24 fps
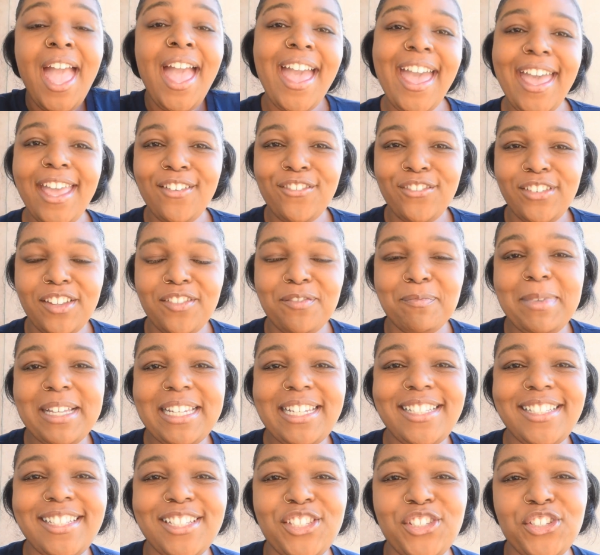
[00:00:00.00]
Hey Fluff
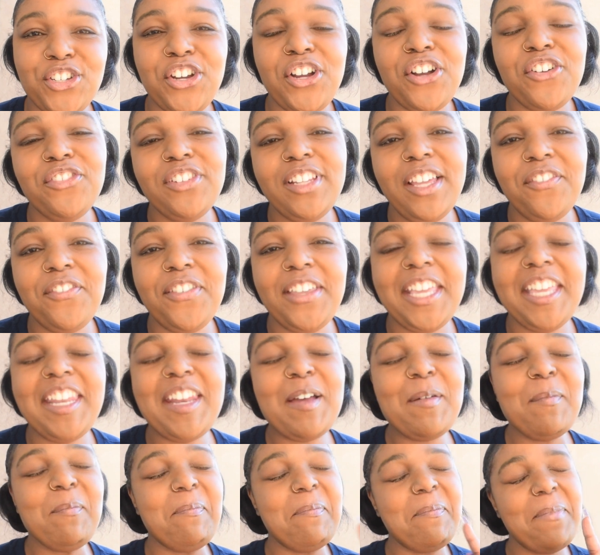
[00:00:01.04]
Bunnies, it's your girl Fluffy and
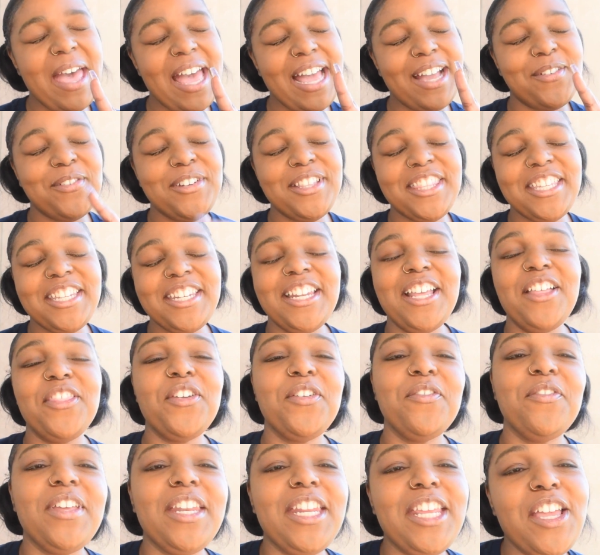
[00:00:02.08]
I'm back with
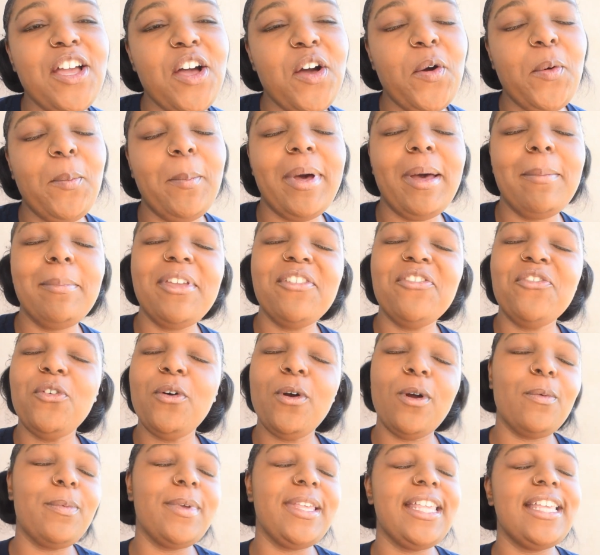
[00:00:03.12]
another video. But
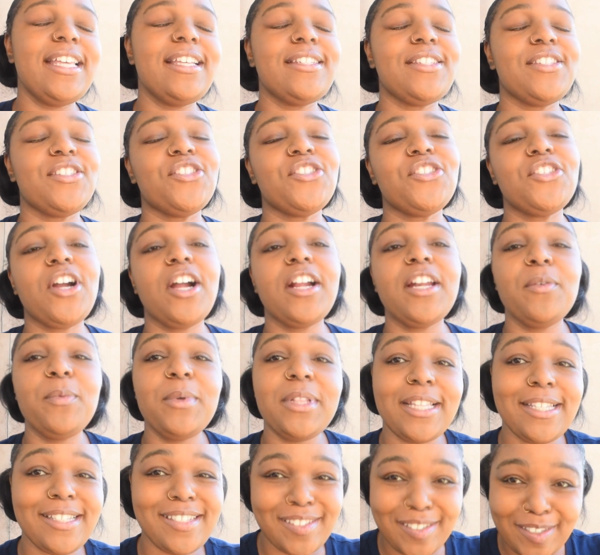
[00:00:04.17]
before we get started
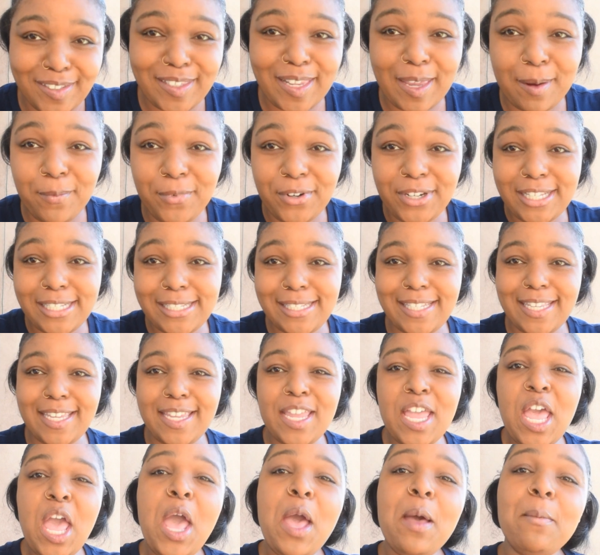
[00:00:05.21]
with this celebrity
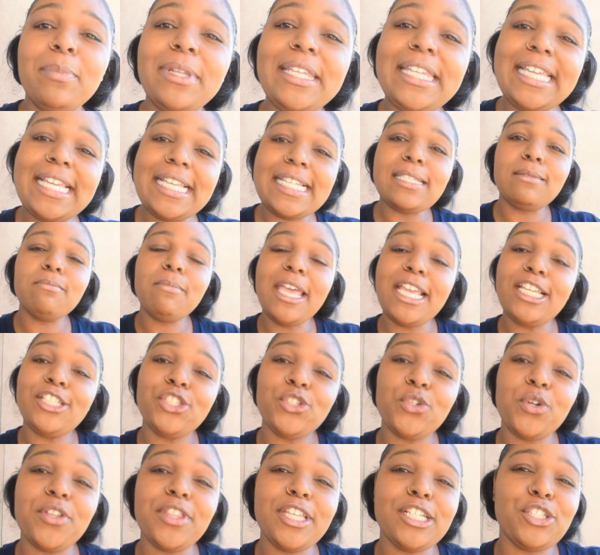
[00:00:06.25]
tea, please make
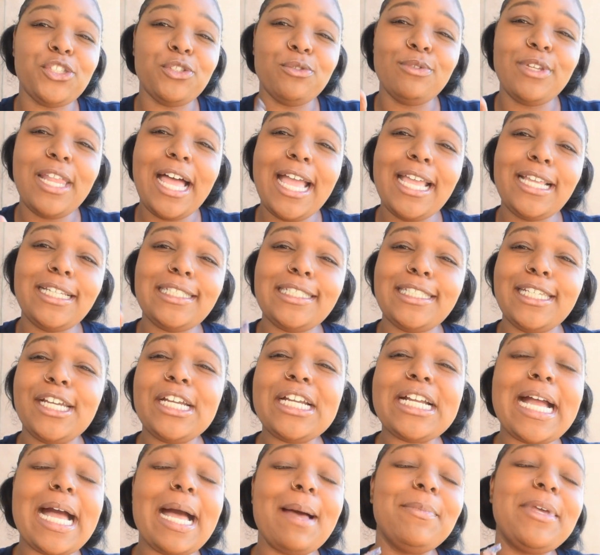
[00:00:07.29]
sure that you like,
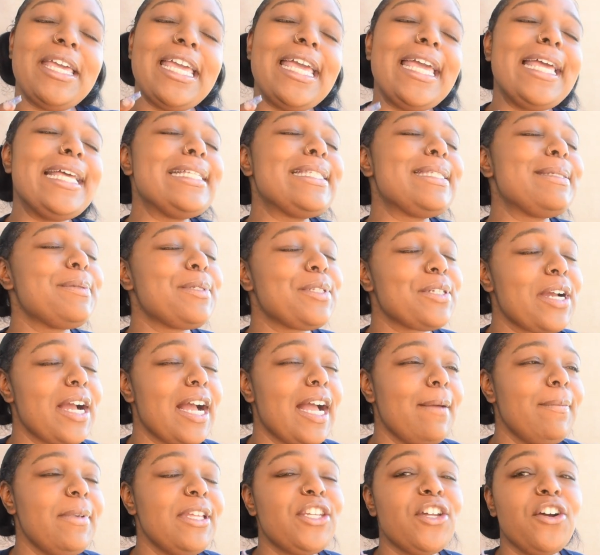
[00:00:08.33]
share, comment, and
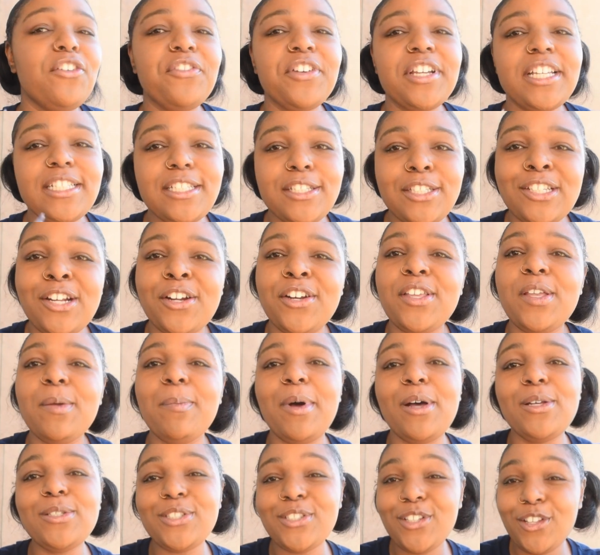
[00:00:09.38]
subscribe. And don't forget to turn on your
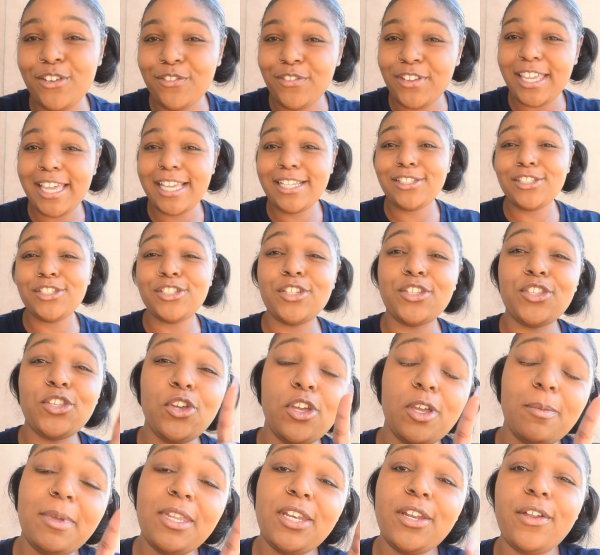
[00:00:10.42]
post notifications so you
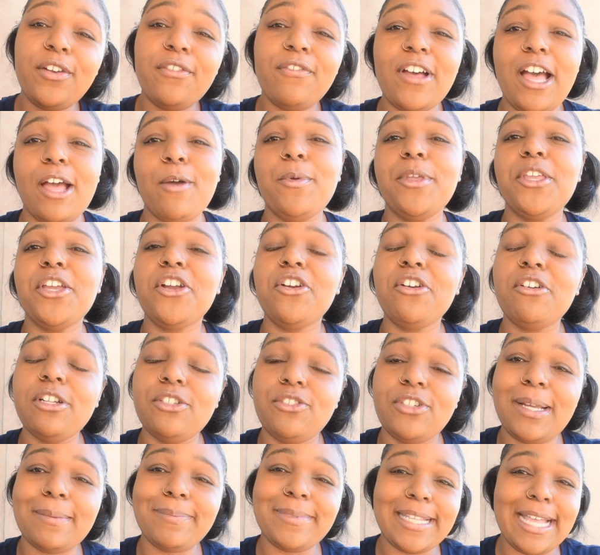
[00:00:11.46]
can be notified when your girl
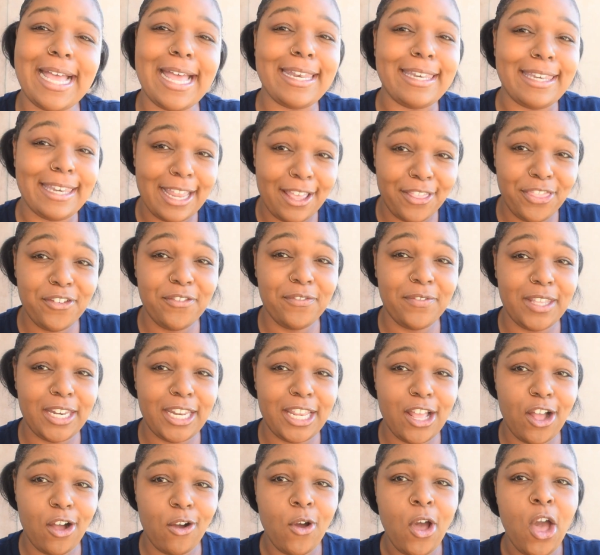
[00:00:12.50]
drops another
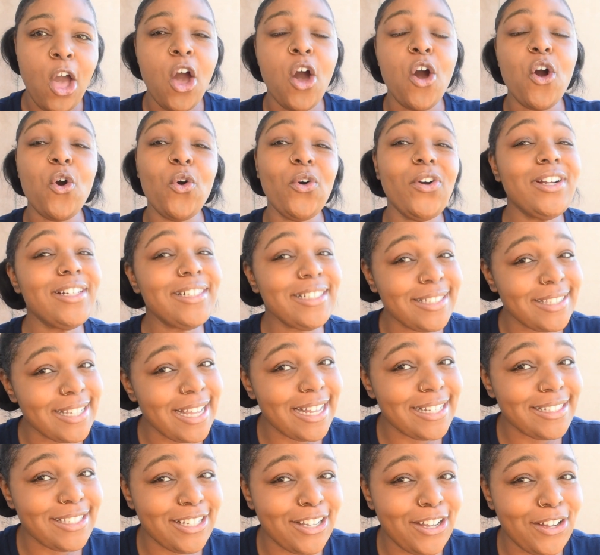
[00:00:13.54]
video or
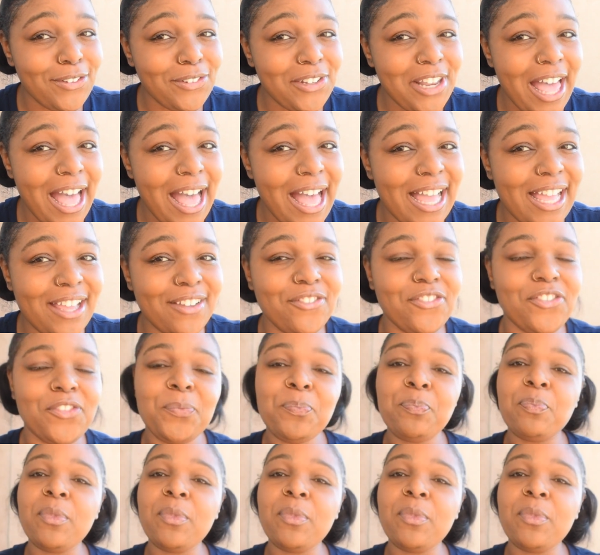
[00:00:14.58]
decides to go live.